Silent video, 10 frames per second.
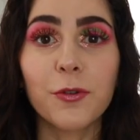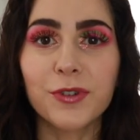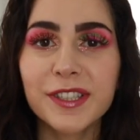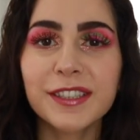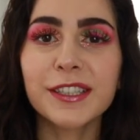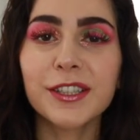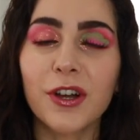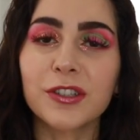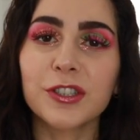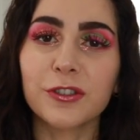recently
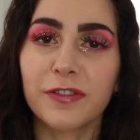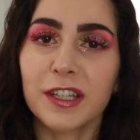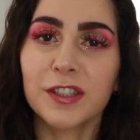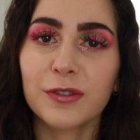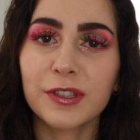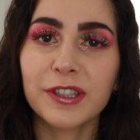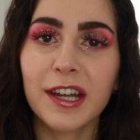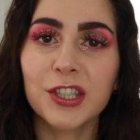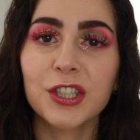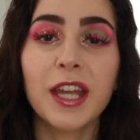launched their festival
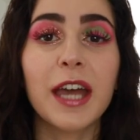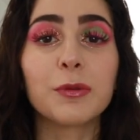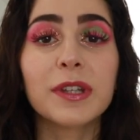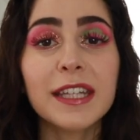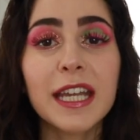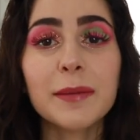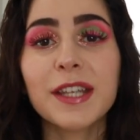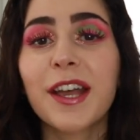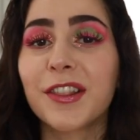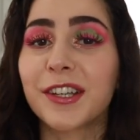collection and with names
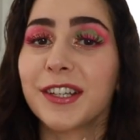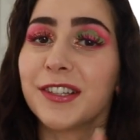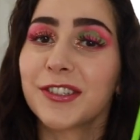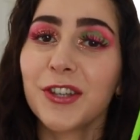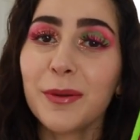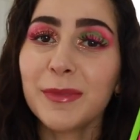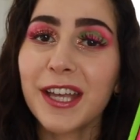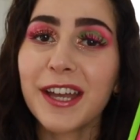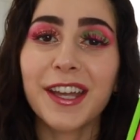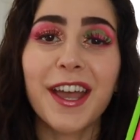like
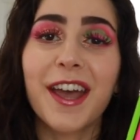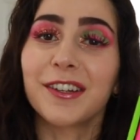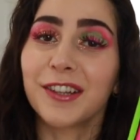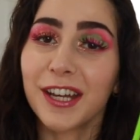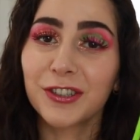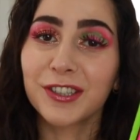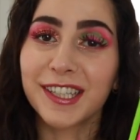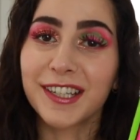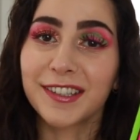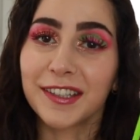Insomniac and Electric
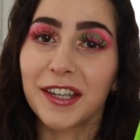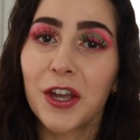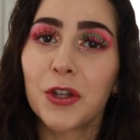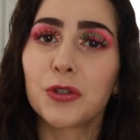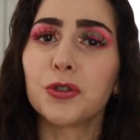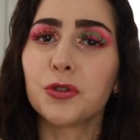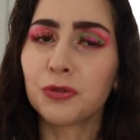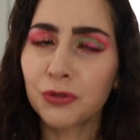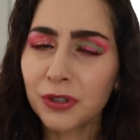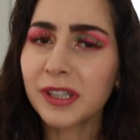Daisy, do
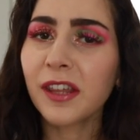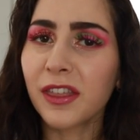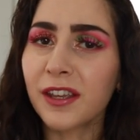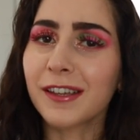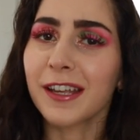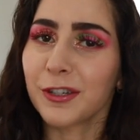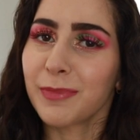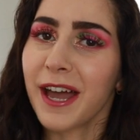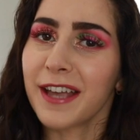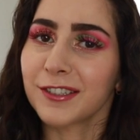you really think I
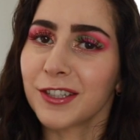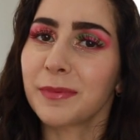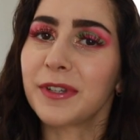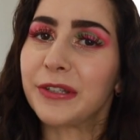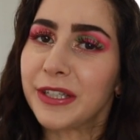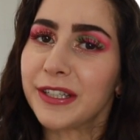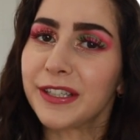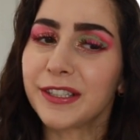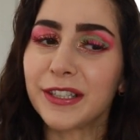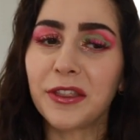could pass up an
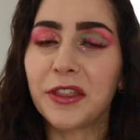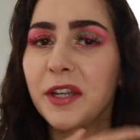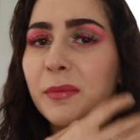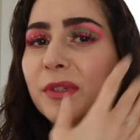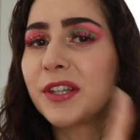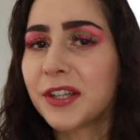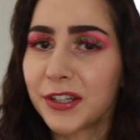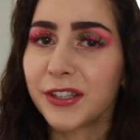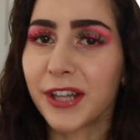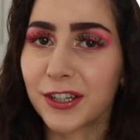EDC themed
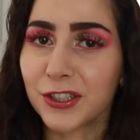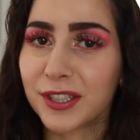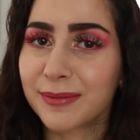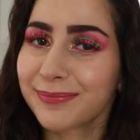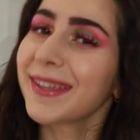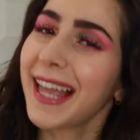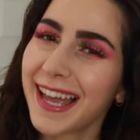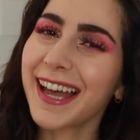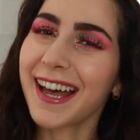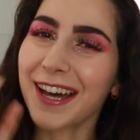collection?
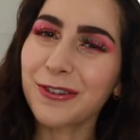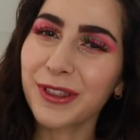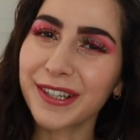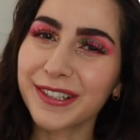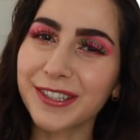I don't think